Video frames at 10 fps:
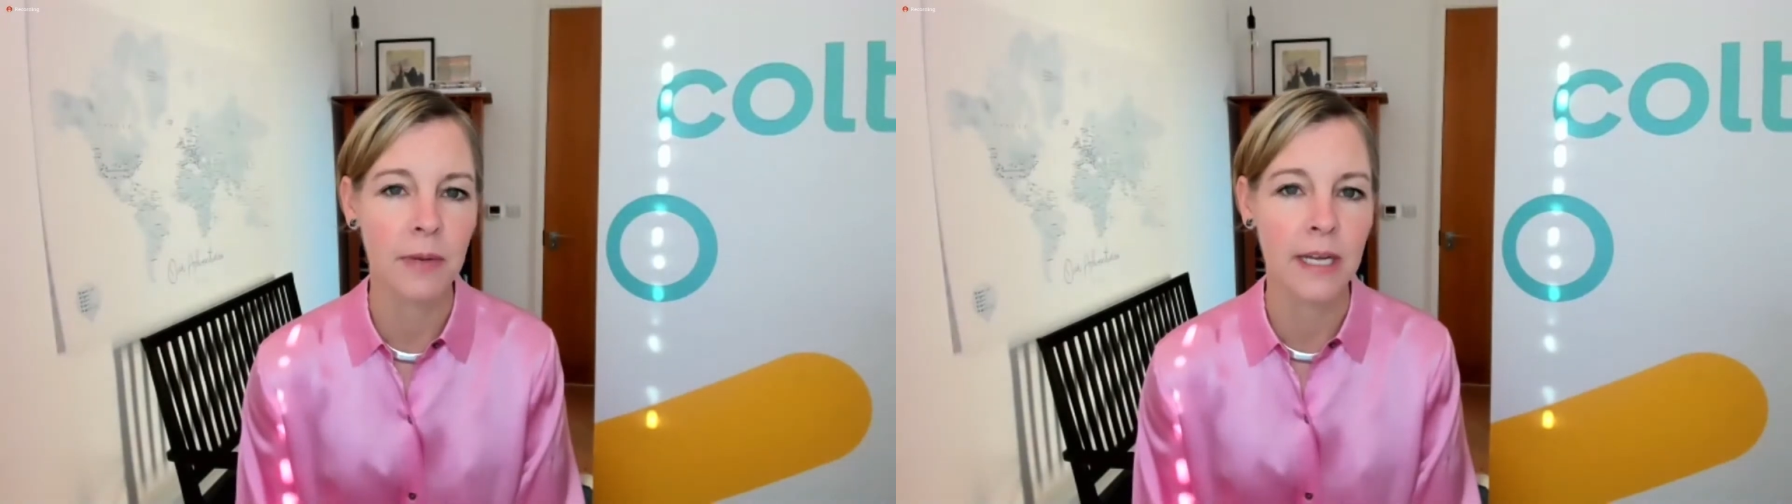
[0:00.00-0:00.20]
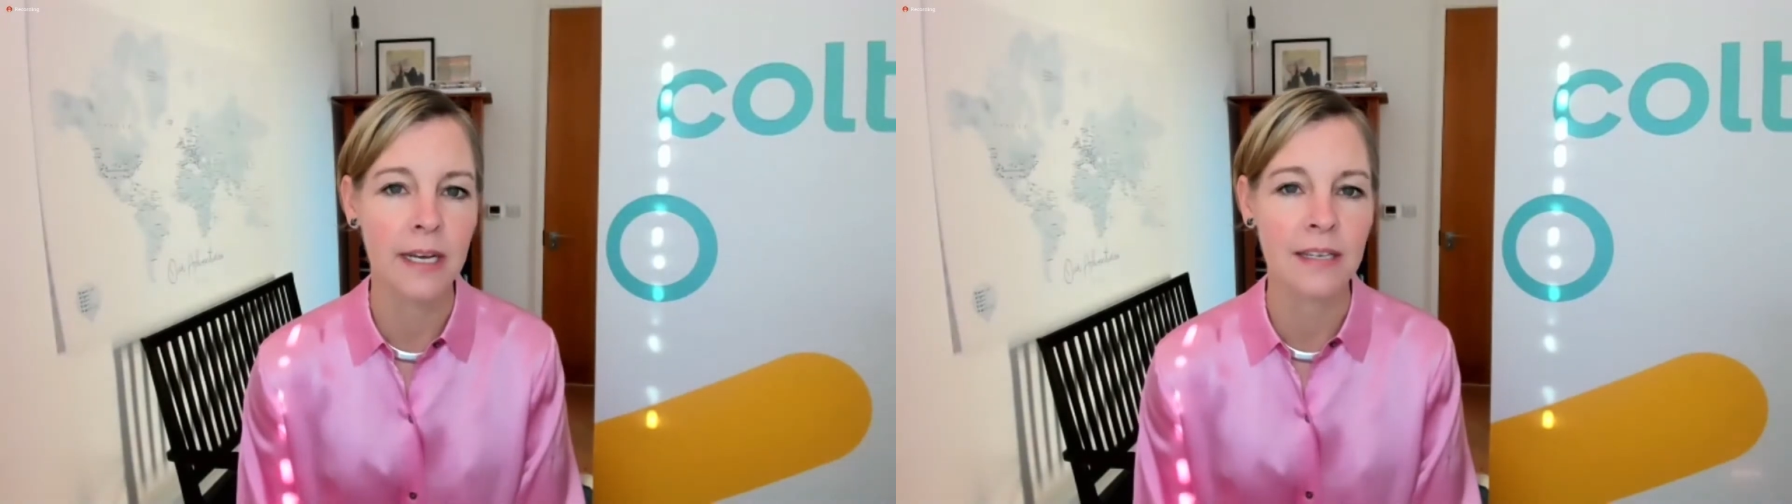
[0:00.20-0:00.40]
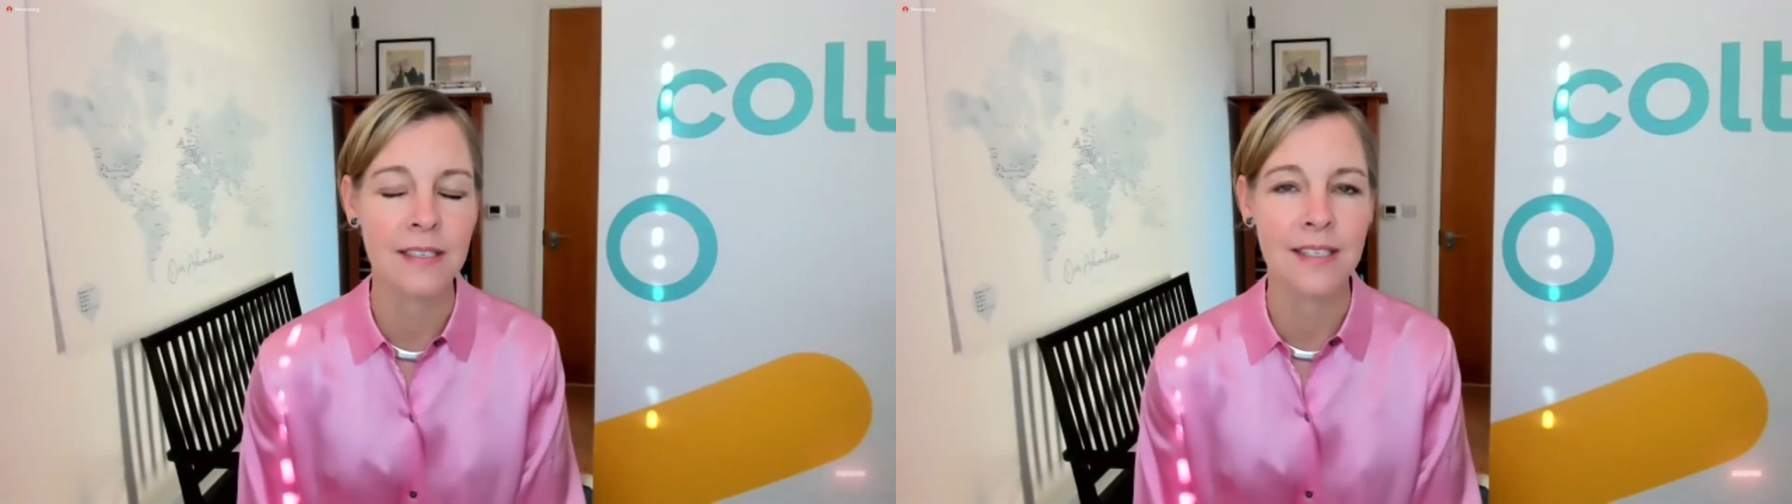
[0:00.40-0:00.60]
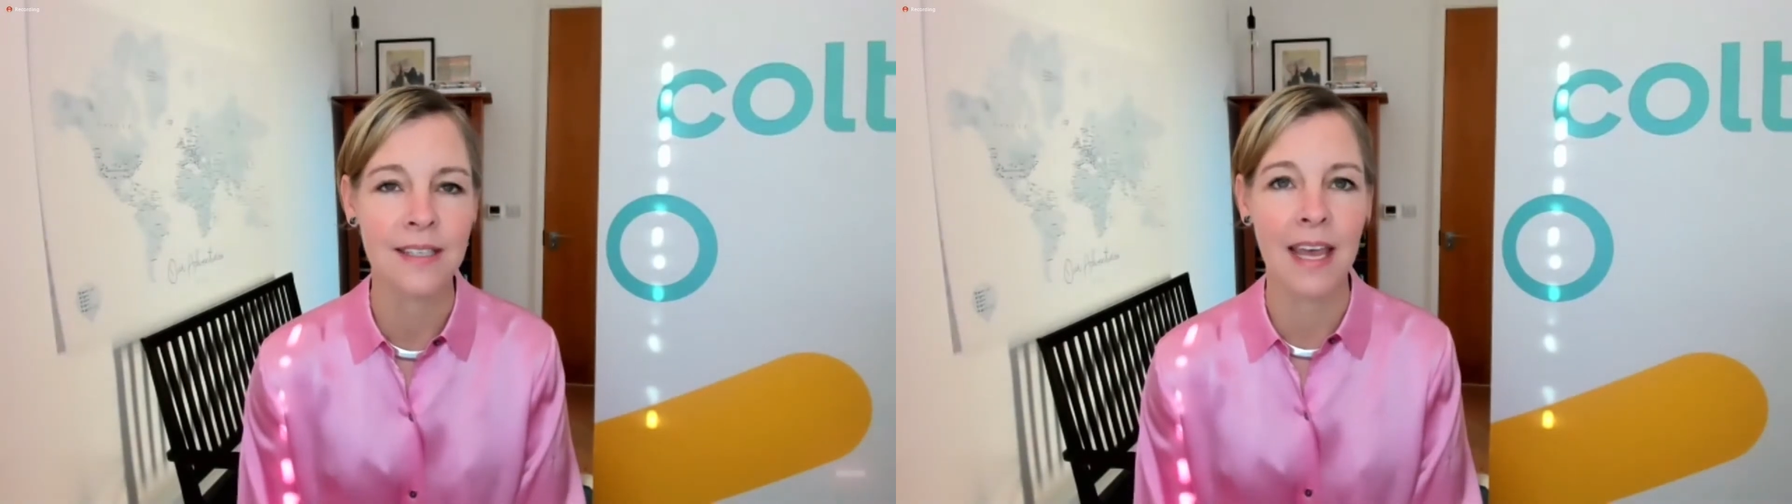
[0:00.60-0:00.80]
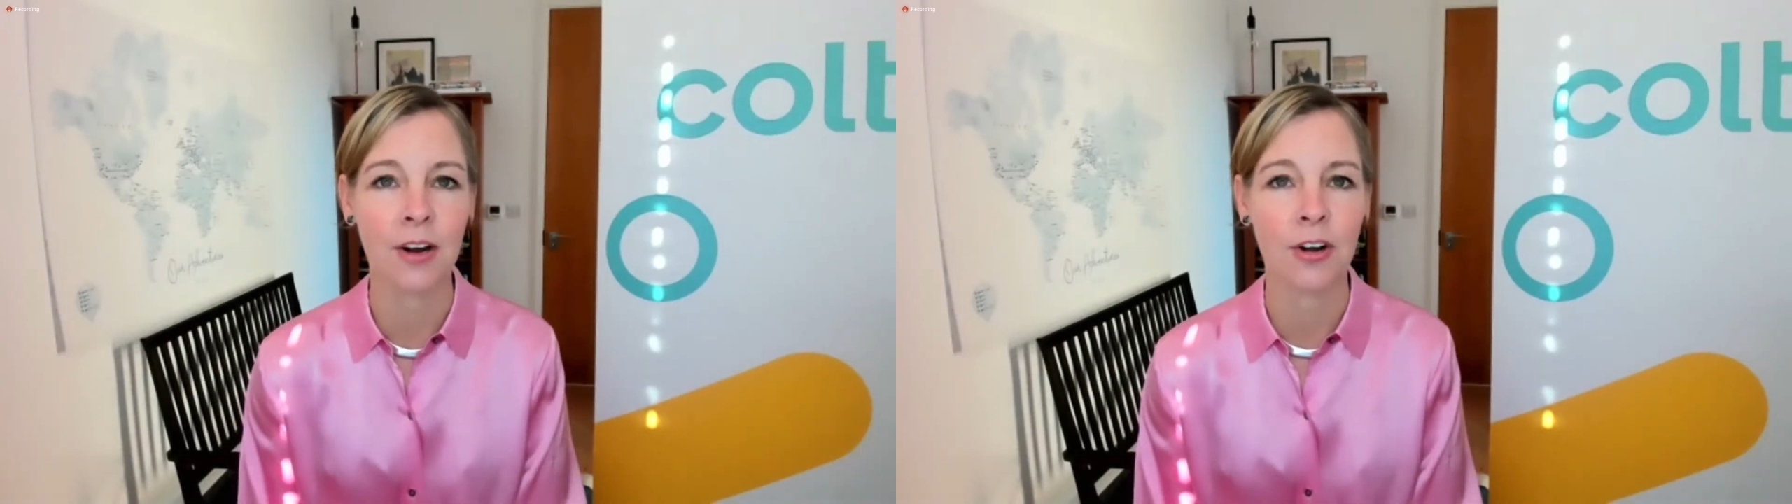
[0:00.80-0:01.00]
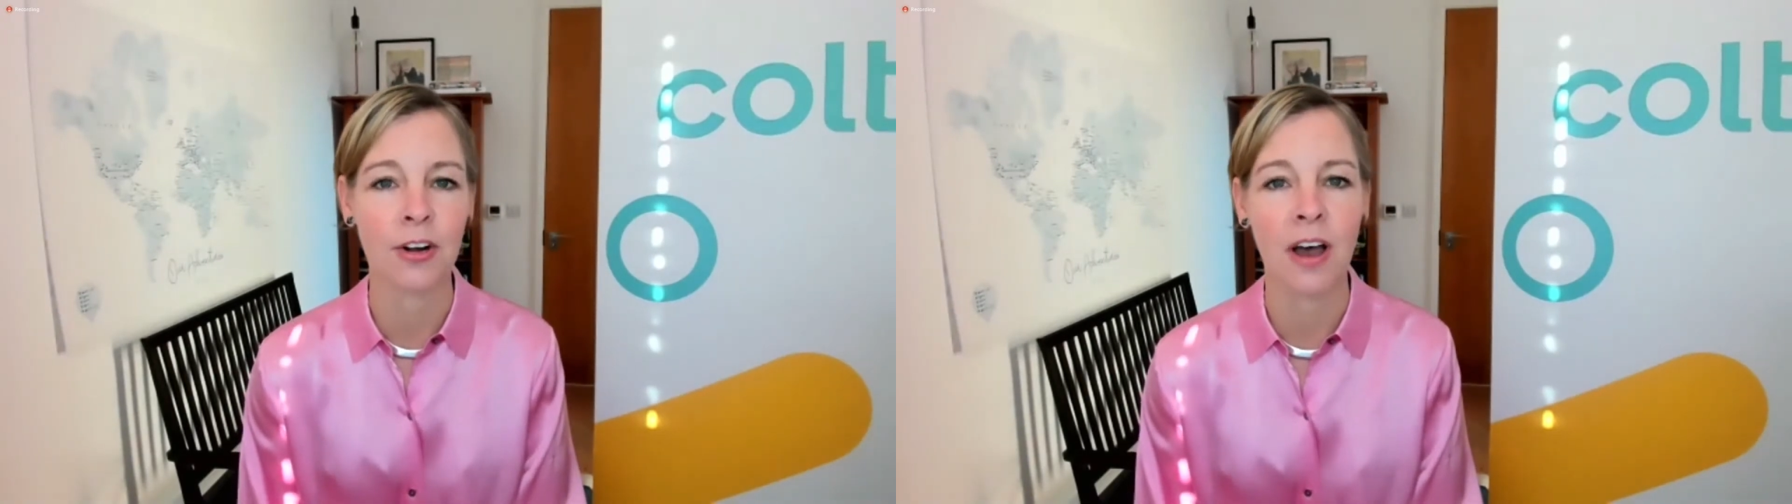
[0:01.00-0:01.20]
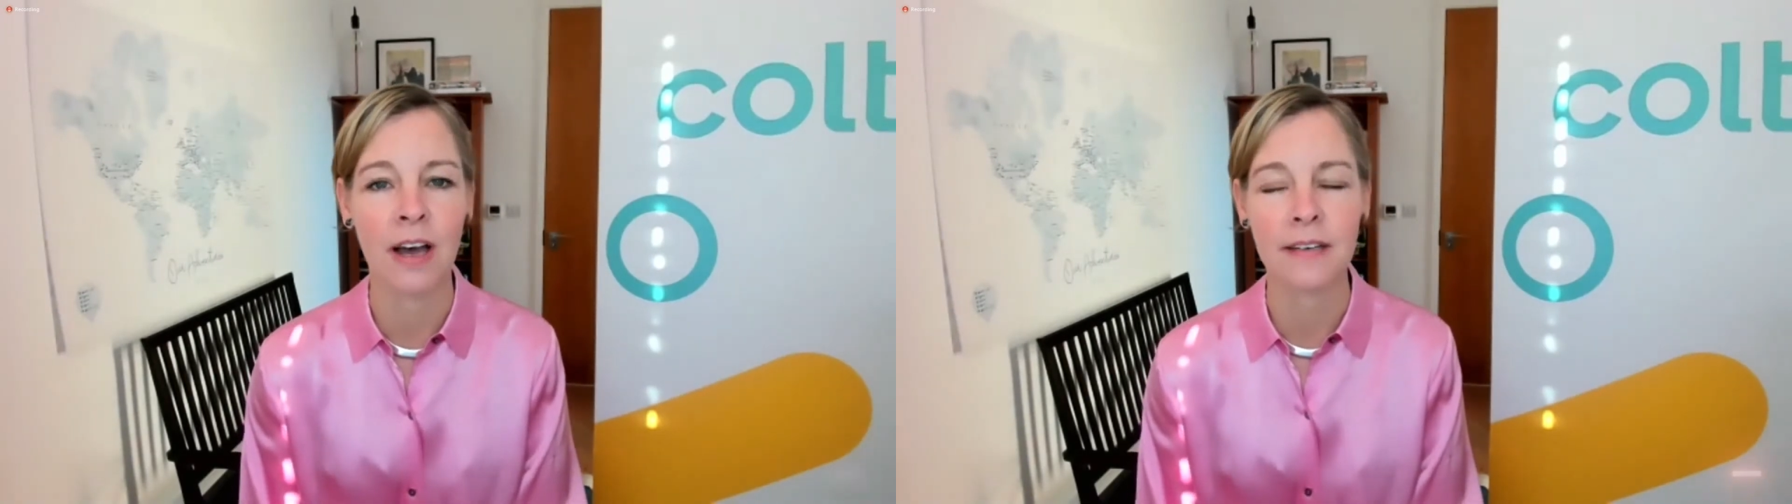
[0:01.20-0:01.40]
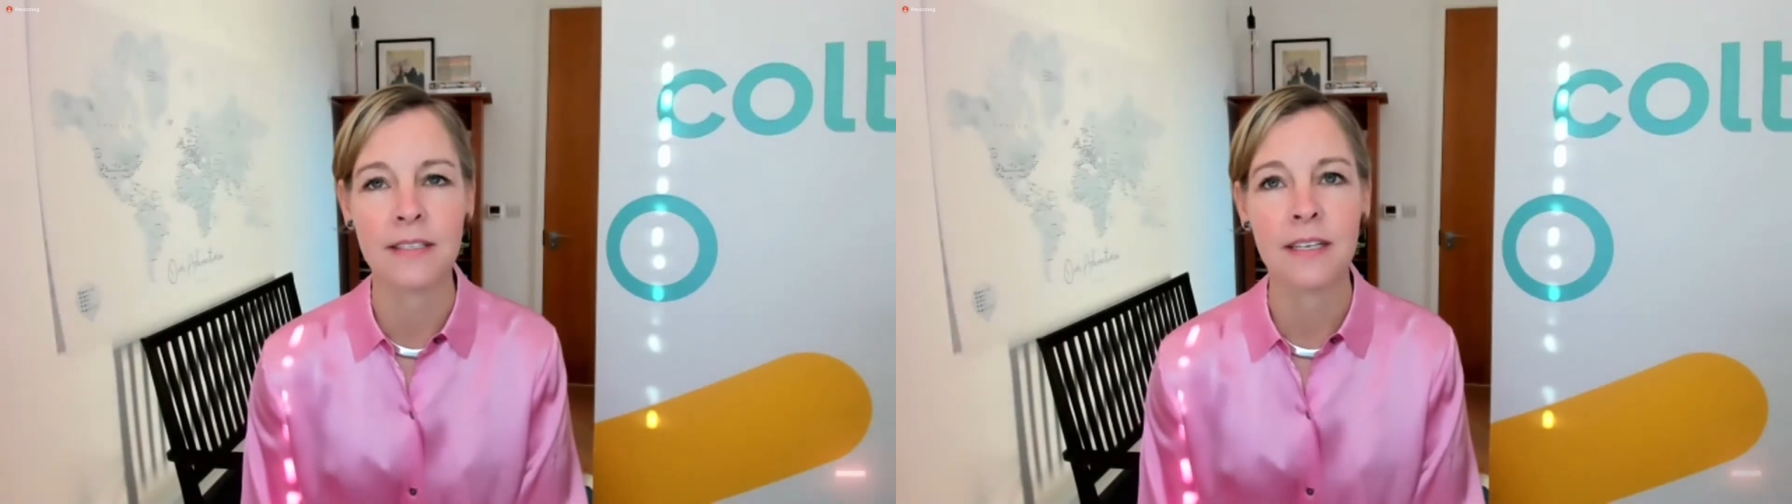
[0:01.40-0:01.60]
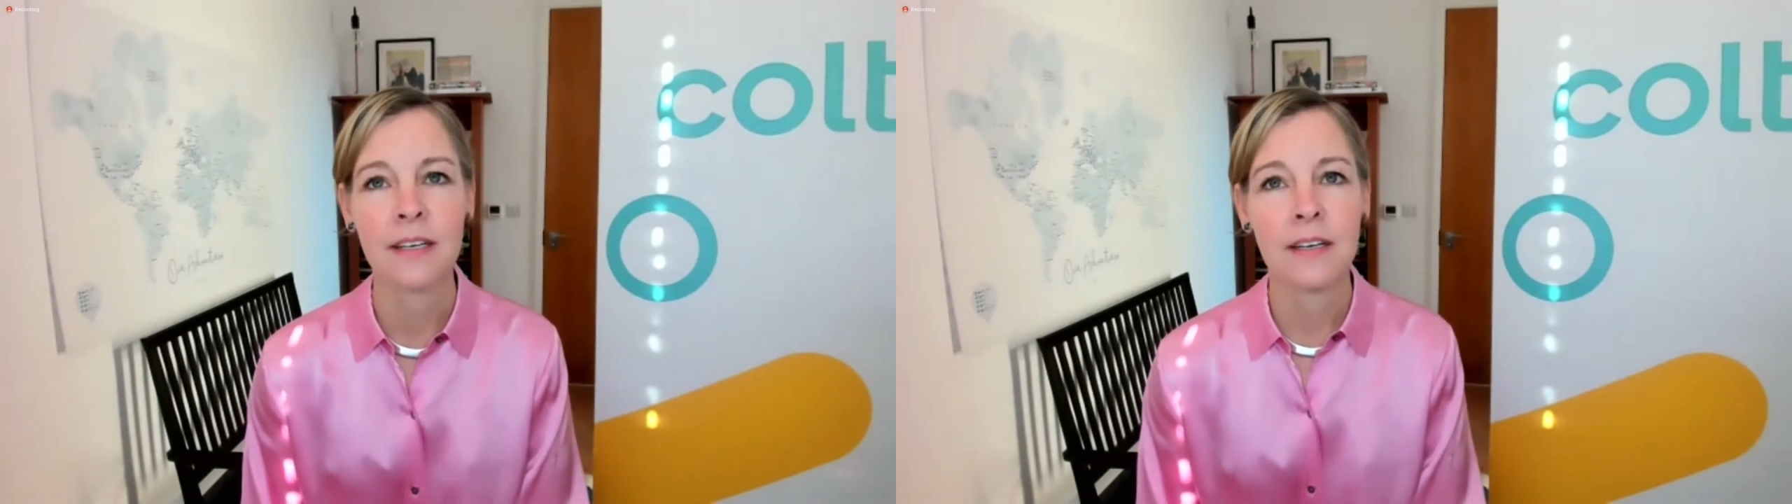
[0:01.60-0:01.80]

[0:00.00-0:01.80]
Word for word: because they are not